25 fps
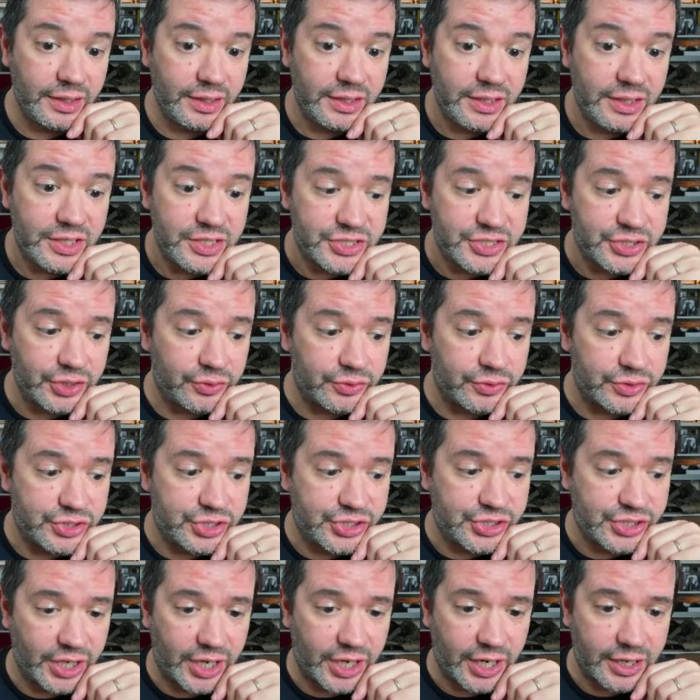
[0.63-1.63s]
So,
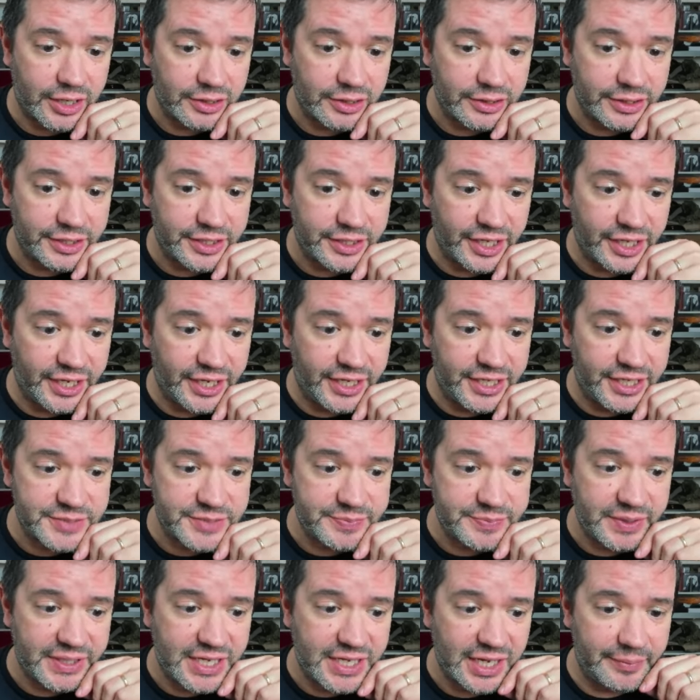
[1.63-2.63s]
chocolate is
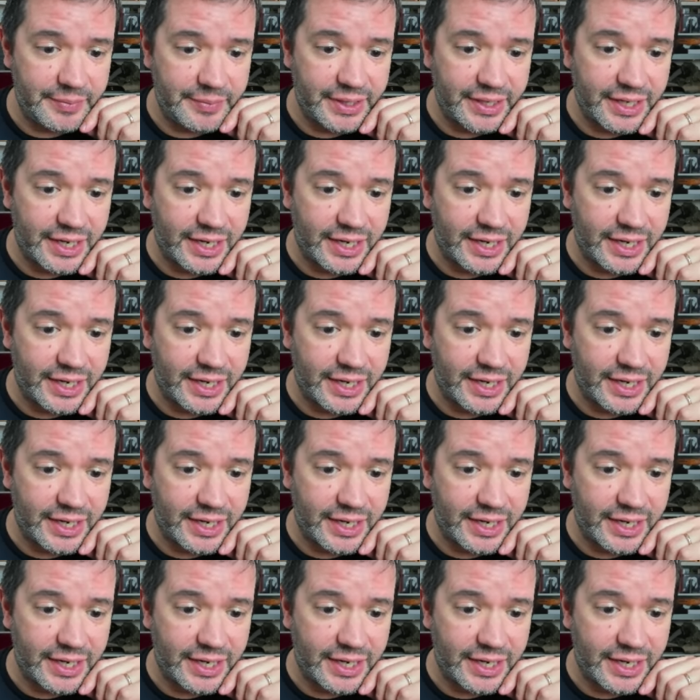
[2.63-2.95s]
becoming a